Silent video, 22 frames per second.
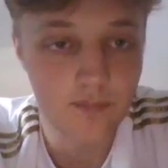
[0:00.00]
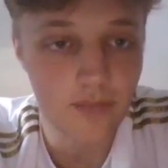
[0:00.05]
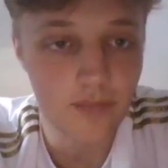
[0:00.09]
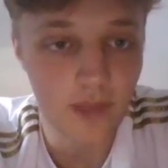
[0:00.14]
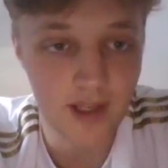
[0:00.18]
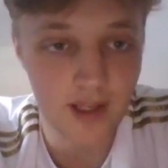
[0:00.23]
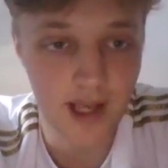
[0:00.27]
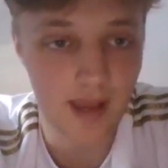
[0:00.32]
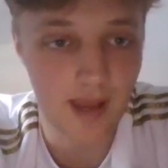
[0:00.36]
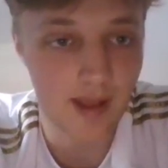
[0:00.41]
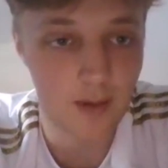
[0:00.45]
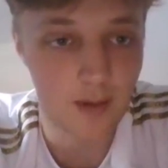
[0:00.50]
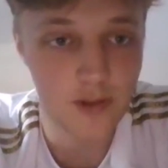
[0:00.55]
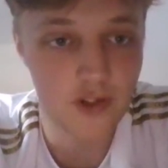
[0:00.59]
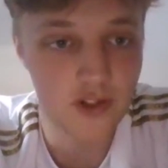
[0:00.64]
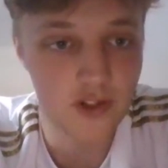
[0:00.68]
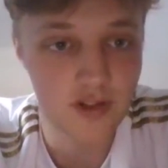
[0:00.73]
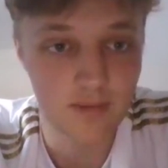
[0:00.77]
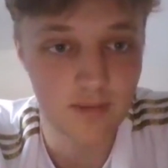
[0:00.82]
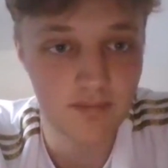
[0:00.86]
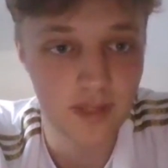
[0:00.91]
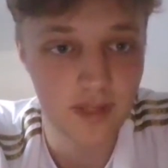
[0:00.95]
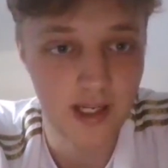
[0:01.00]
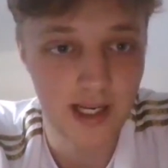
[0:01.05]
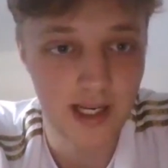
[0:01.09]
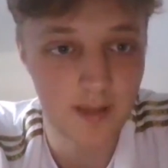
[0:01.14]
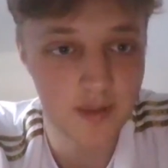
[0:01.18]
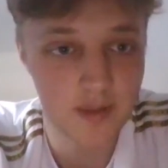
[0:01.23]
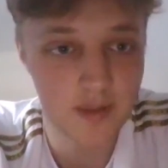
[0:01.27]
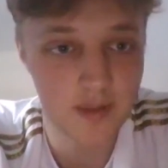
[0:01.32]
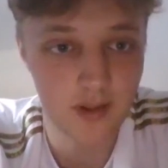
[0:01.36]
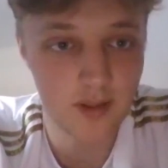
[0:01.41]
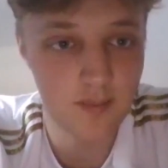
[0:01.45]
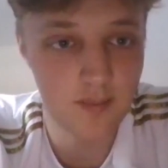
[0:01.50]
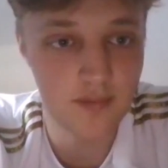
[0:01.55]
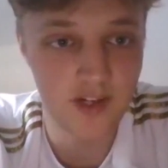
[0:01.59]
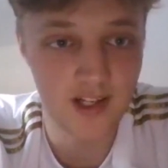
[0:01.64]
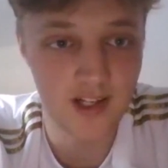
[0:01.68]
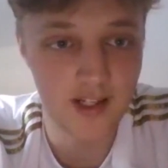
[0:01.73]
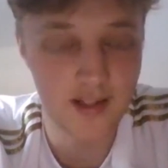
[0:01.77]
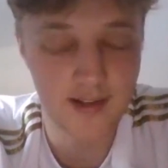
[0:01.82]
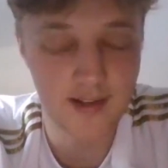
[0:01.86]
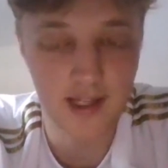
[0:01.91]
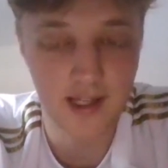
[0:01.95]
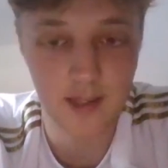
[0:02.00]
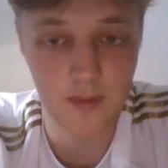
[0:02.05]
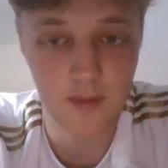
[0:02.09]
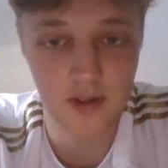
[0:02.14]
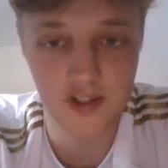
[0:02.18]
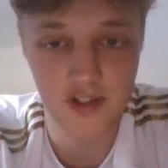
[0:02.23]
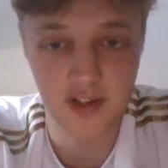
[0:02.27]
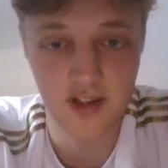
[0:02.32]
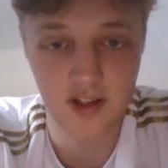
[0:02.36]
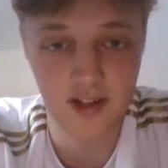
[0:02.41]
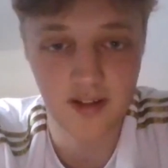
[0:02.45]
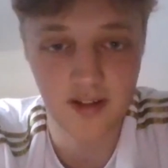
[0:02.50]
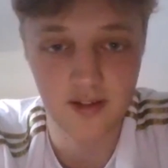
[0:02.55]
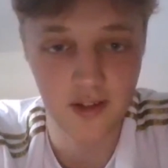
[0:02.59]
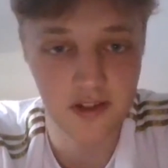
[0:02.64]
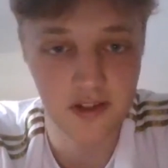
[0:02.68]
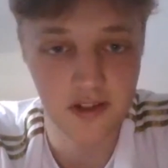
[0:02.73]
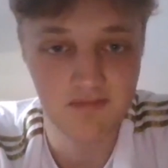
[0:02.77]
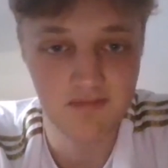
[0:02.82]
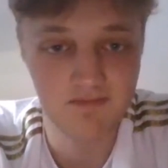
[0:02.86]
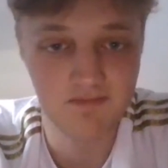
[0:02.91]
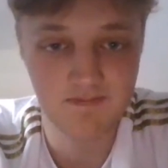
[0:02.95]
yeah, that was just an absolutely brilliant day, wasn't it? Just